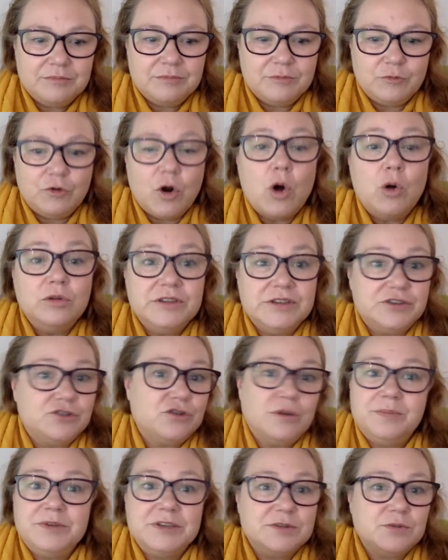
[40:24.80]
role
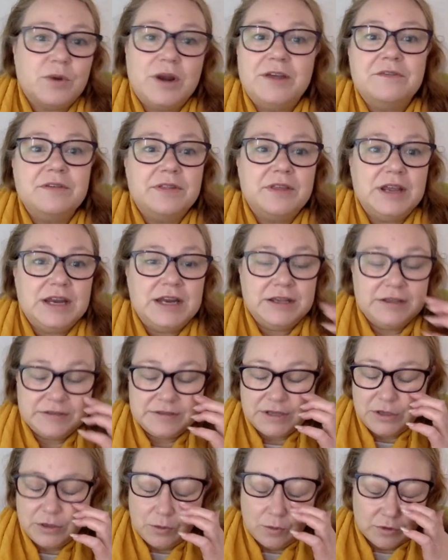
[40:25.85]
descriptors, whatever it is
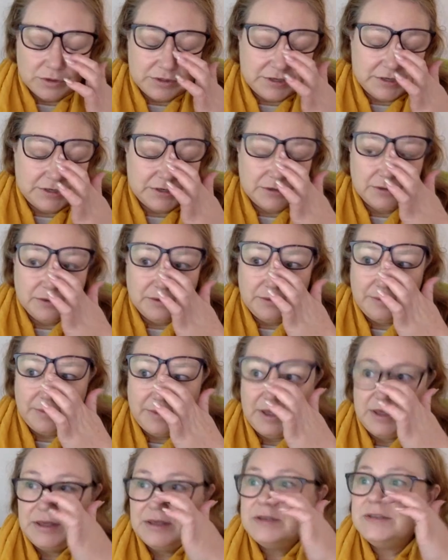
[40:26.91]
that you want to do.
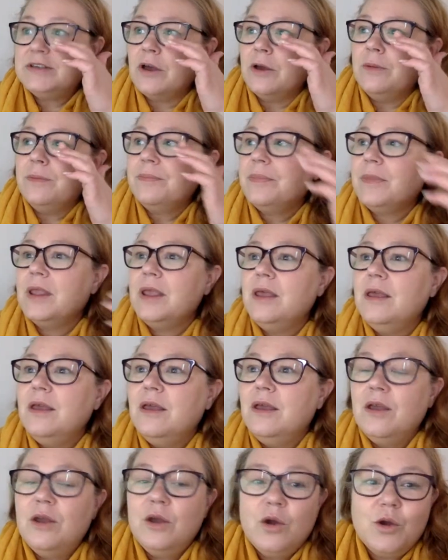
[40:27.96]
So
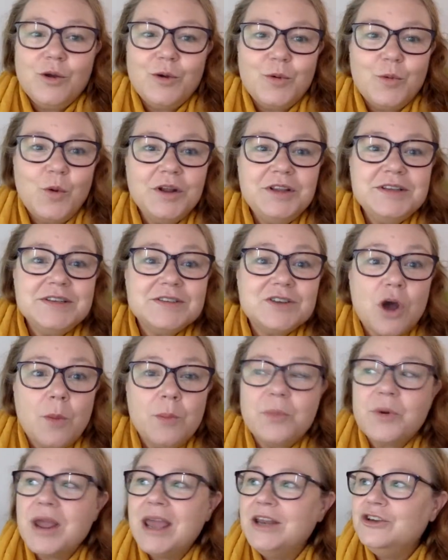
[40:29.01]
what does
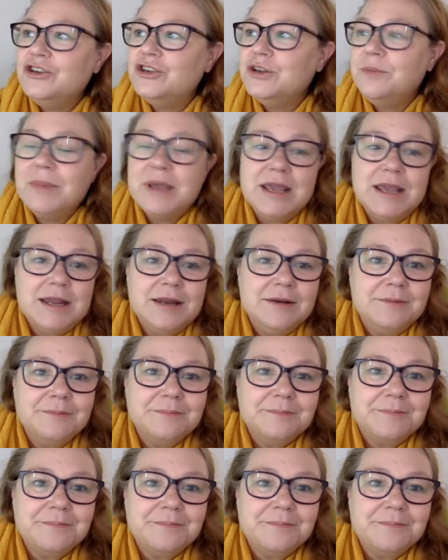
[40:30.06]
comprehension mean?